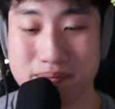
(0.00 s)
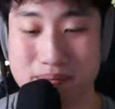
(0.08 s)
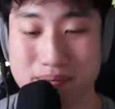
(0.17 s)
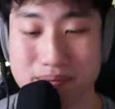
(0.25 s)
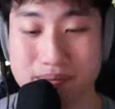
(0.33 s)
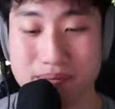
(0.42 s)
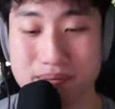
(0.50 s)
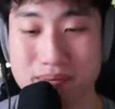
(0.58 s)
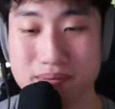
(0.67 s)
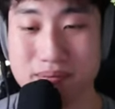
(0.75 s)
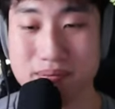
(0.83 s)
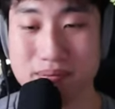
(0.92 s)

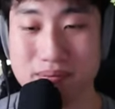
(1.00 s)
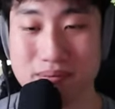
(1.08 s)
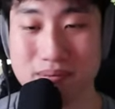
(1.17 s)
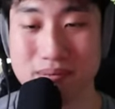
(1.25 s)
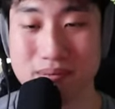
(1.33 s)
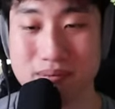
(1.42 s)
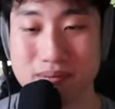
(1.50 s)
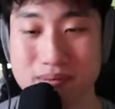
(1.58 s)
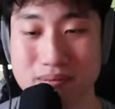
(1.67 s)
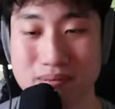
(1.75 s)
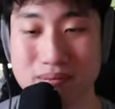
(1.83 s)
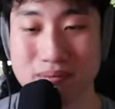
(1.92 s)

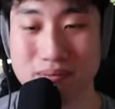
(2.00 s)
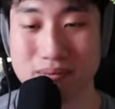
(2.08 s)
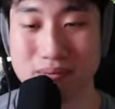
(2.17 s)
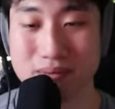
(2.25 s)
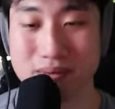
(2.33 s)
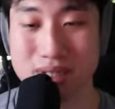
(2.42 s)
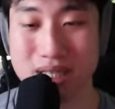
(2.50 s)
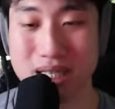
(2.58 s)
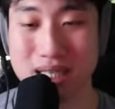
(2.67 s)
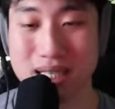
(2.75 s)
[no speech]